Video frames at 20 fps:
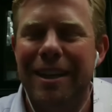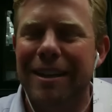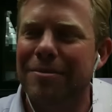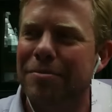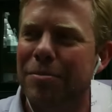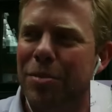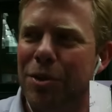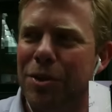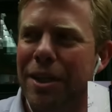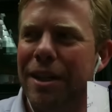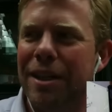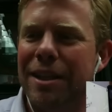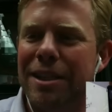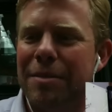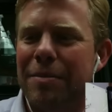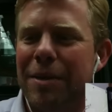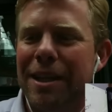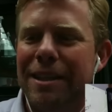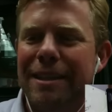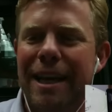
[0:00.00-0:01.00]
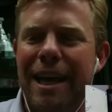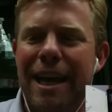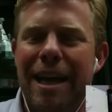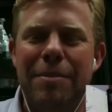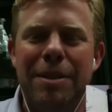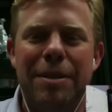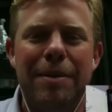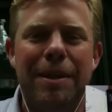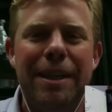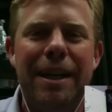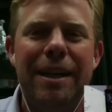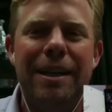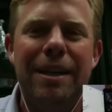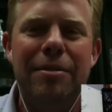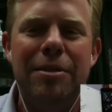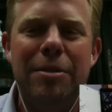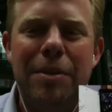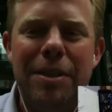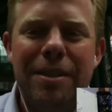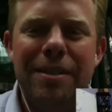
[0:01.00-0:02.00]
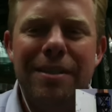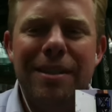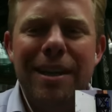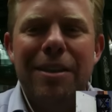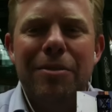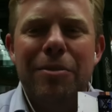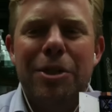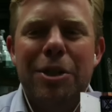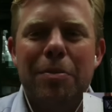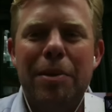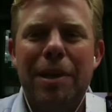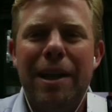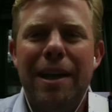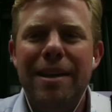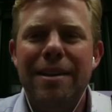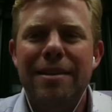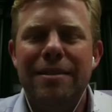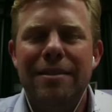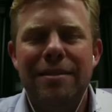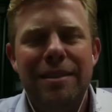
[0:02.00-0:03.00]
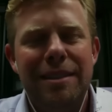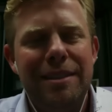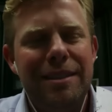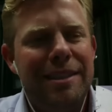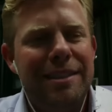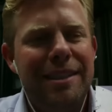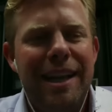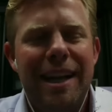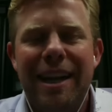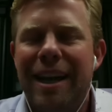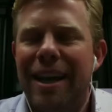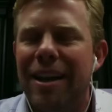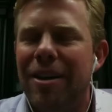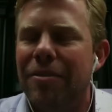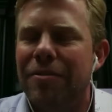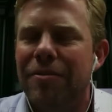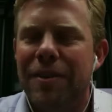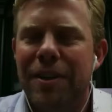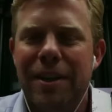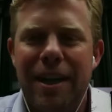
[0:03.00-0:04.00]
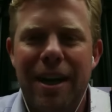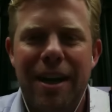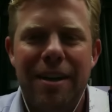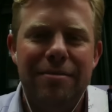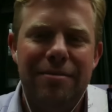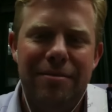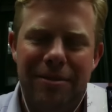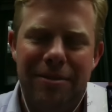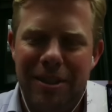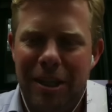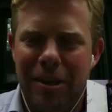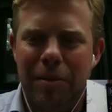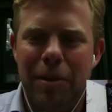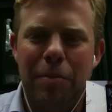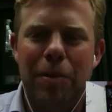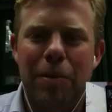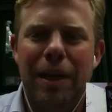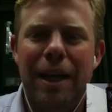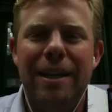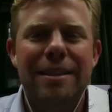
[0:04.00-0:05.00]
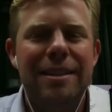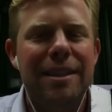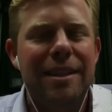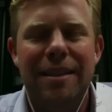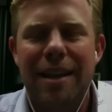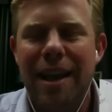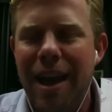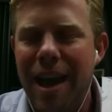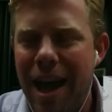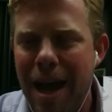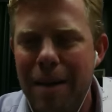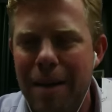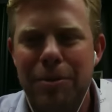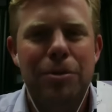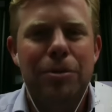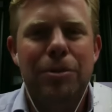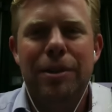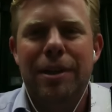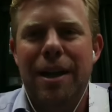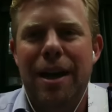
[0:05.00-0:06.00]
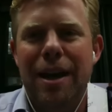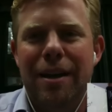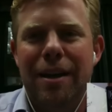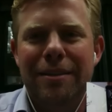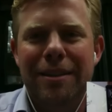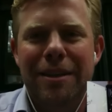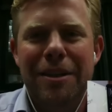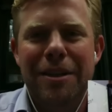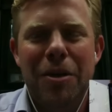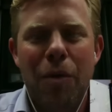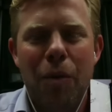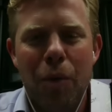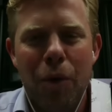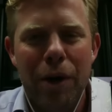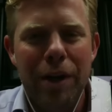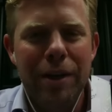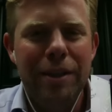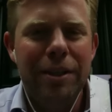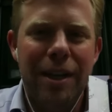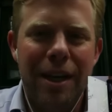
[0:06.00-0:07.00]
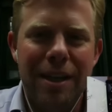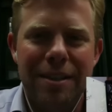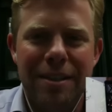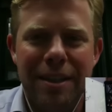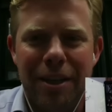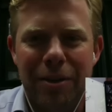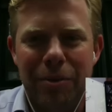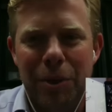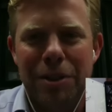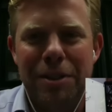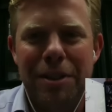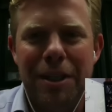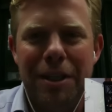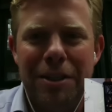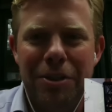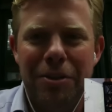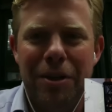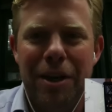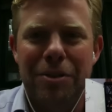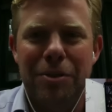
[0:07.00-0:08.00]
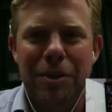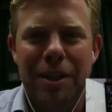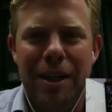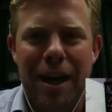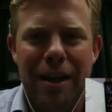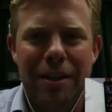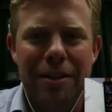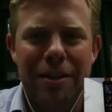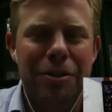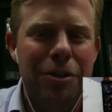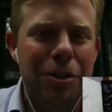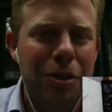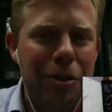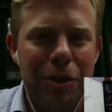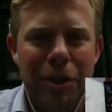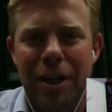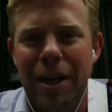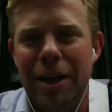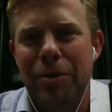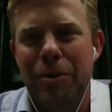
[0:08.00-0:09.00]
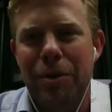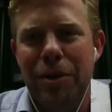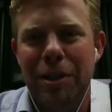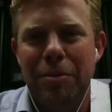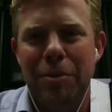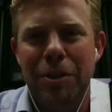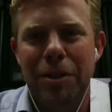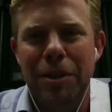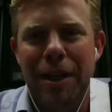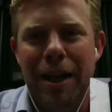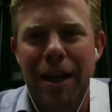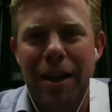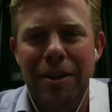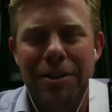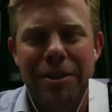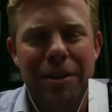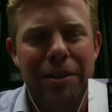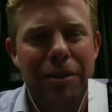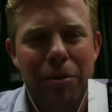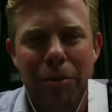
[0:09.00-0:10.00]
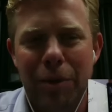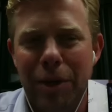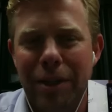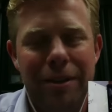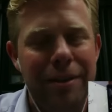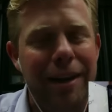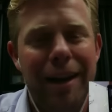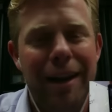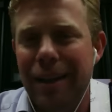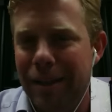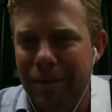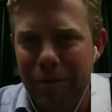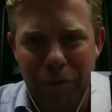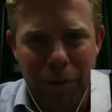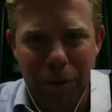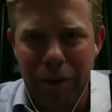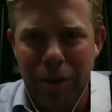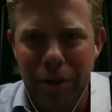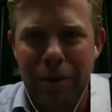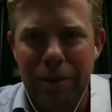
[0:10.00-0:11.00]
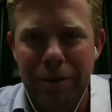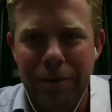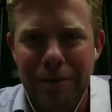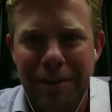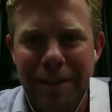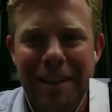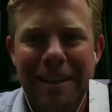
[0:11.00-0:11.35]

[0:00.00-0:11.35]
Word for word: I presented this to my dad because my dad comes to me and says, "Nathan, what's your plan?" I said, "Dad, I got it all figured out." Tell him the plan. He says, "Absolutely not. One, you're not selling real estate to graduate college. Two, you're not going to community college. And three, you're not living with her."